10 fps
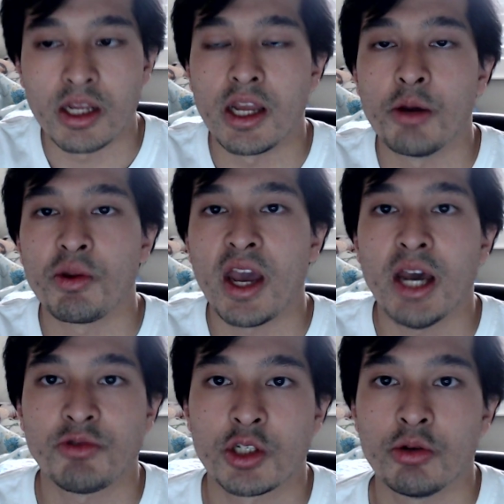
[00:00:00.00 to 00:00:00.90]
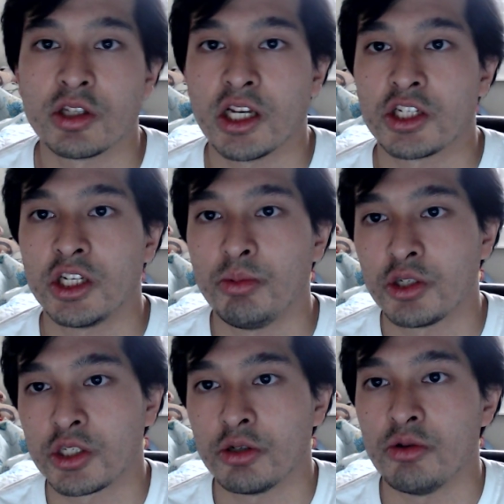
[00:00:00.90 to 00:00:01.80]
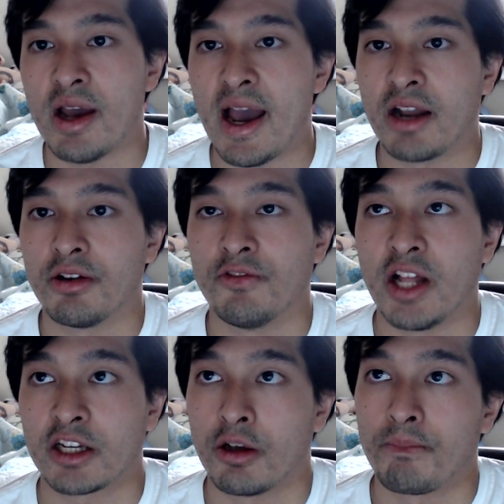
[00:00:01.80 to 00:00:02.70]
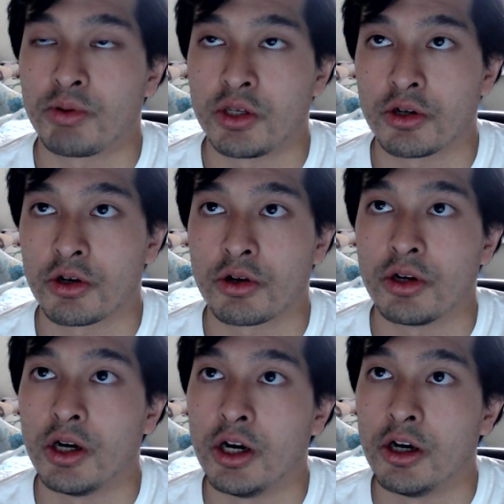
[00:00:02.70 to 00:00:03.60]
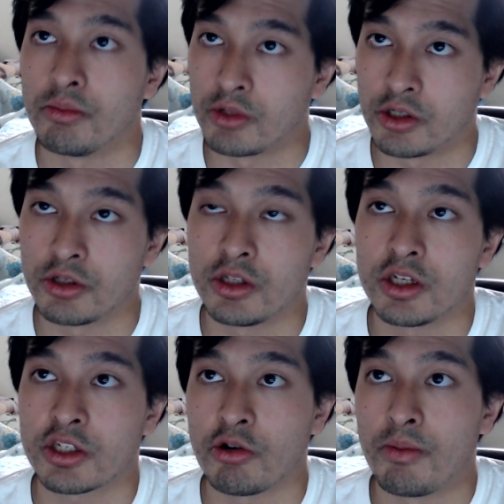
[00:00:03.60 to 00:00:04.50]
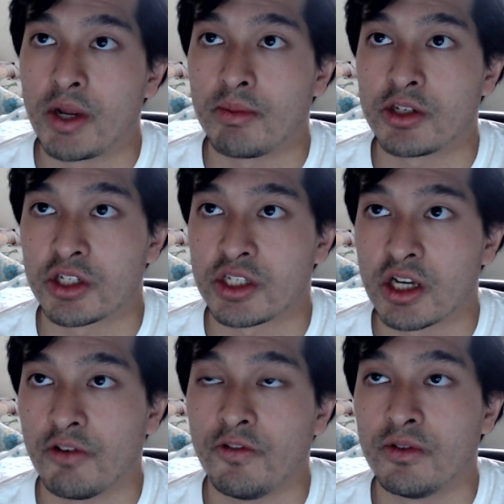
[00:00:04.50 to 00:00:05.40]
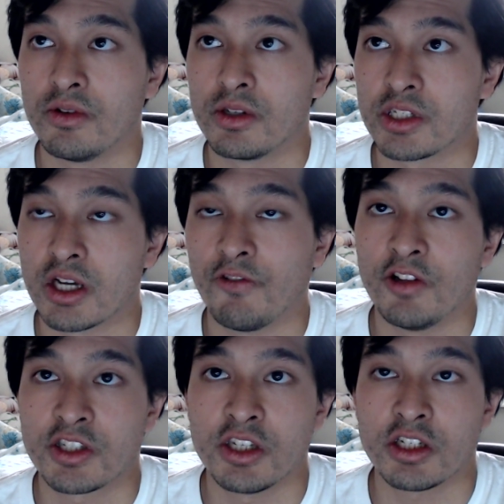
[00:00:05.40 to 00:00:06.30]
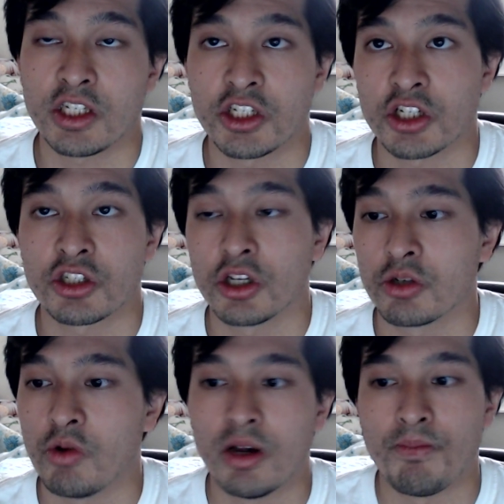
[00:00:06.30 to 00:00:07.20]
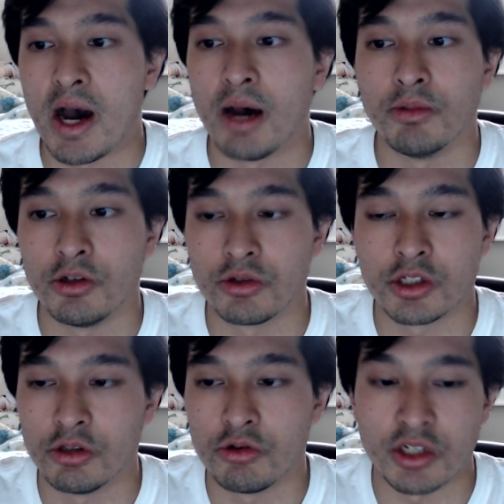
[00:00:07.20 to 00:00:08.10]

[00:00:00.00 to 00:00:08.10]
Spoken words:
And we have to it that Shibisu, out of pure goodness, or maybe just selflessness, he just doesn't want Bomb to lose